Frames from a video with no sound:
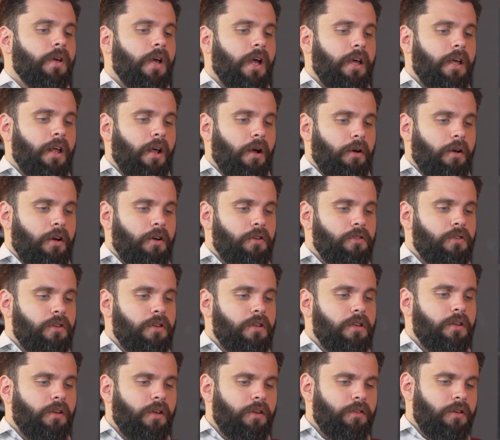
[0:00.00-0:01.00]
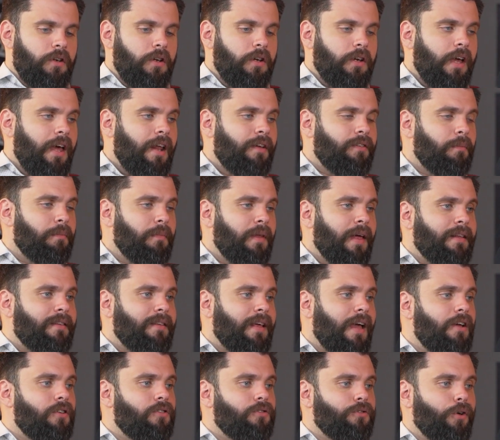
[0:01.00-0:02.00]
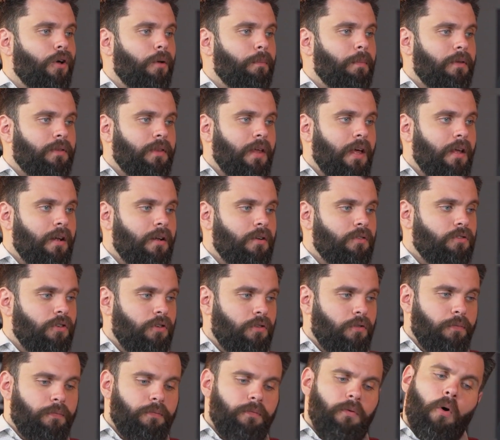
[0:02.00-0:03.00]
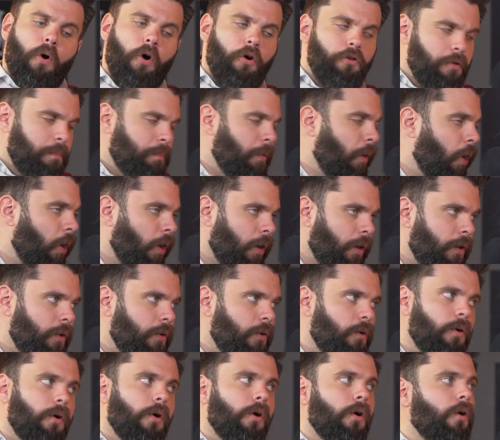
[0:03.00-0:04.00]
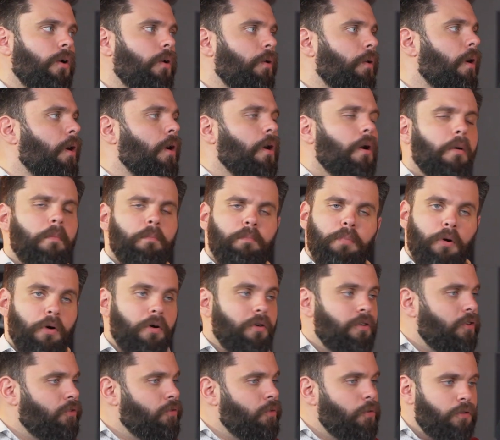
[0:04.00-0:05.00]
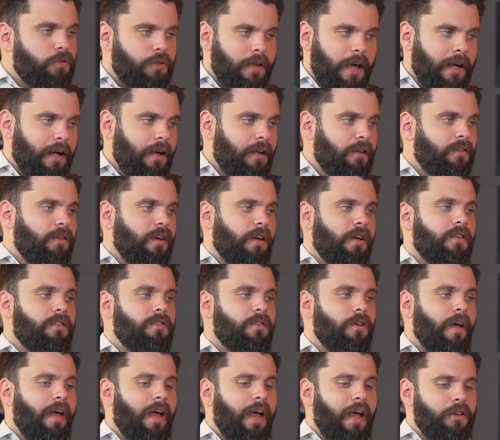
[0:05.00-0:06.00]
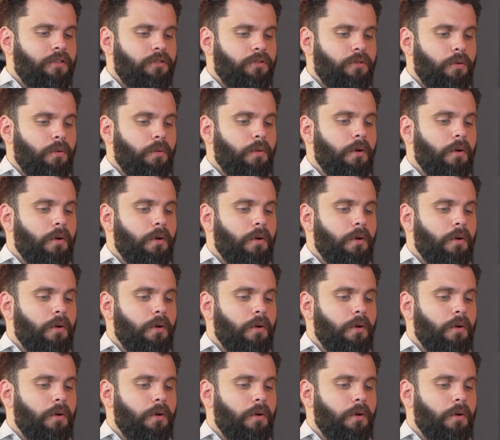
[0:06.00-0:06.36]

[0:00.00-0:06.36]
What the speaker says: Because listen, you can't have something that tastes good but then just falls apart or burns in 2 seconds. Like, it still has to.